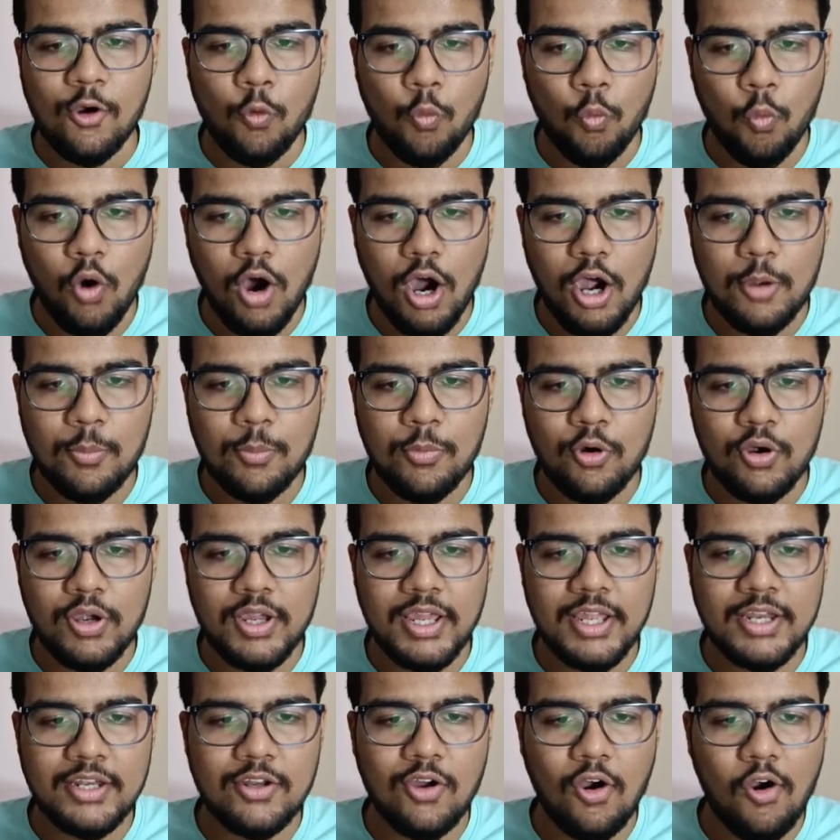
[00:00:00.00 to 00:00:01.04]
workbook
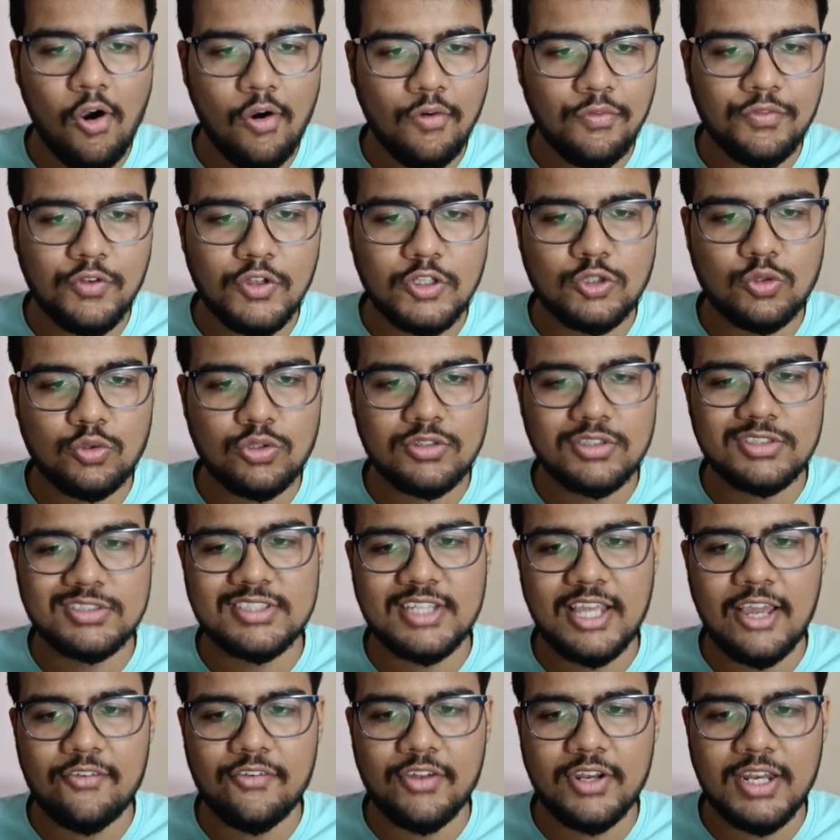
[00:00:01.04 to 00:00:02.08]
in Office
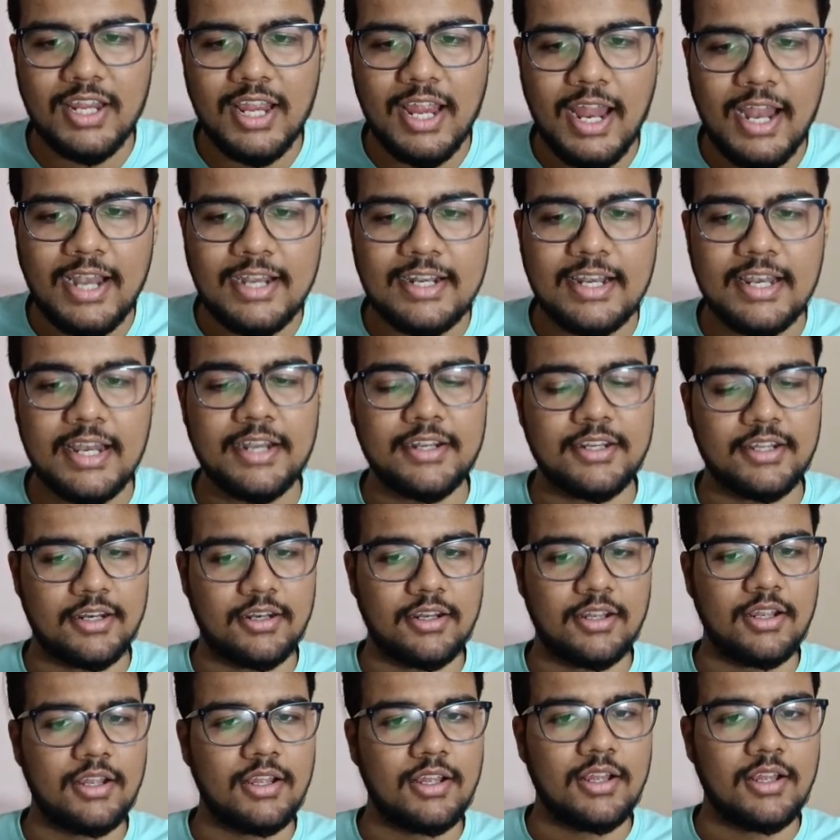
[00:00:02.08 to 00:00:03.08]
2007 and later?